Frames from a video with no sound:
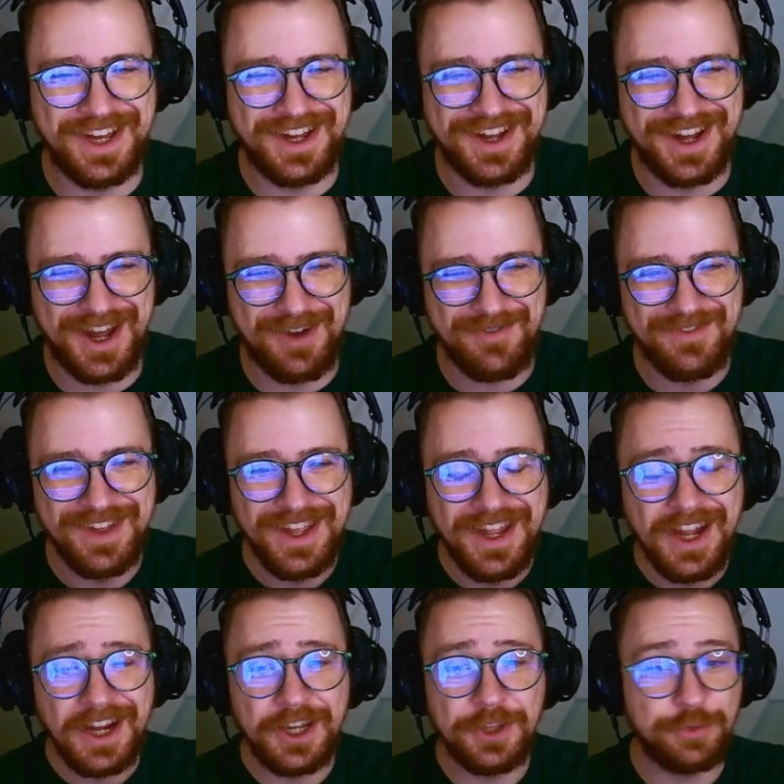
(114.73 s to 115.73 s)
up.
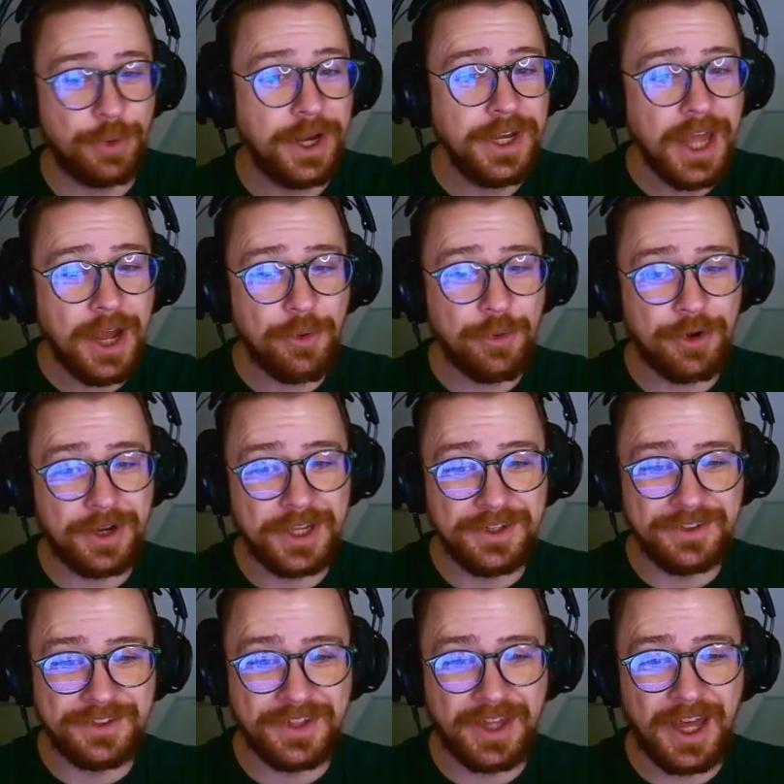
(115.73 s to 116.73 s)
Because right now we're
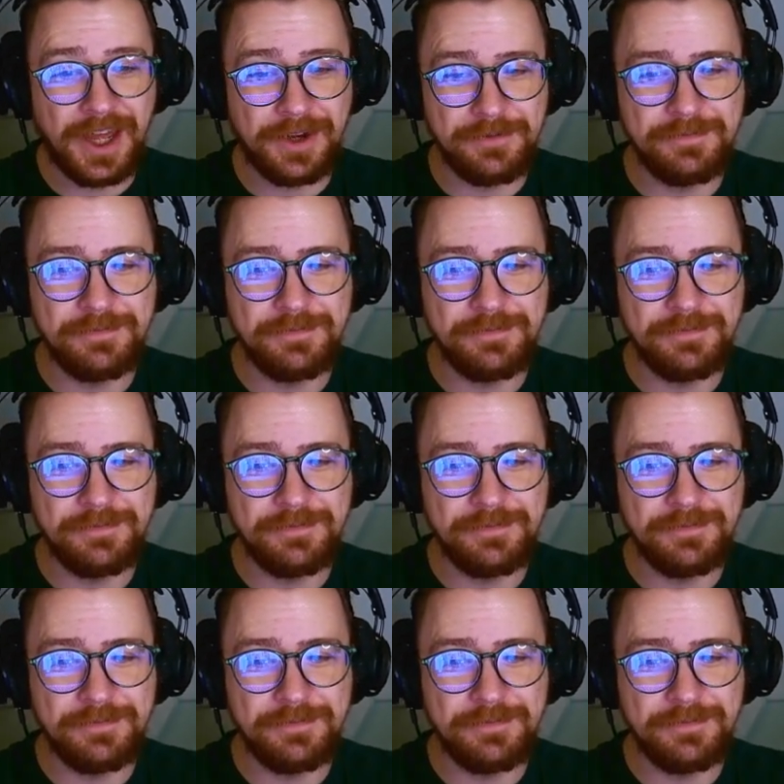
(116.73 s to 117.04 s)
inside.